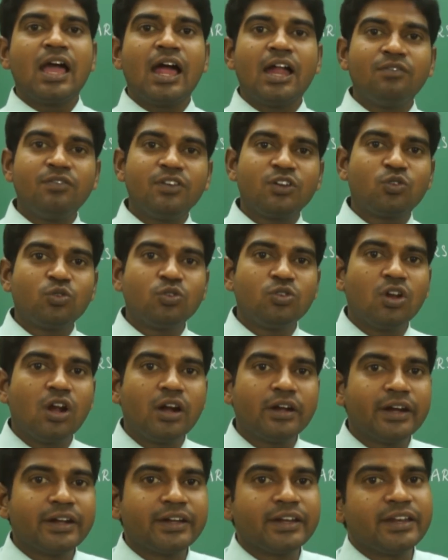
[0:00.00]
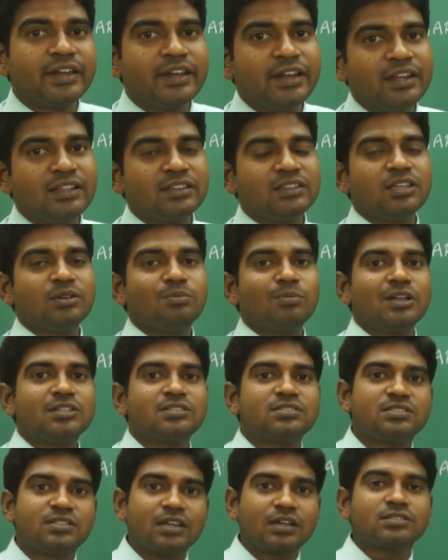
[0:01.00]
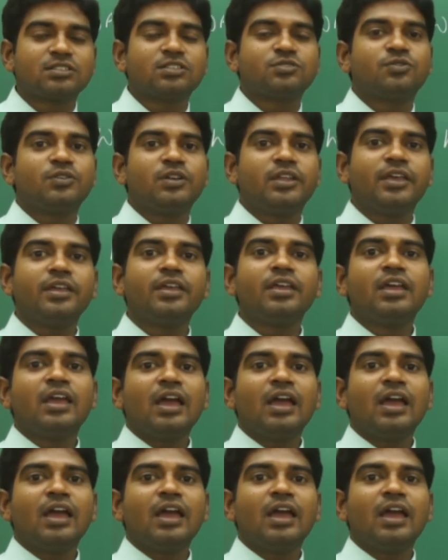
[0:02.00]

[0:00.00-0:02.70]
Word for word: and we could not attain anything much successfully